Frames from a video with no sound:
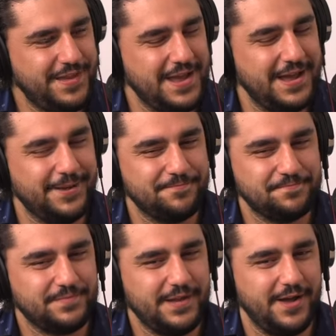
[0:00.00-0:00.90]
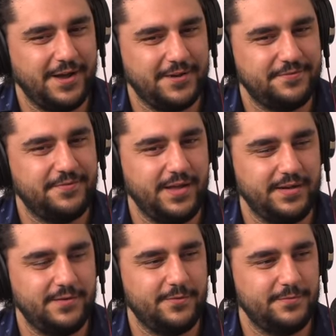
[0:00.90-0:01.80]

Yeah. Ah, fun.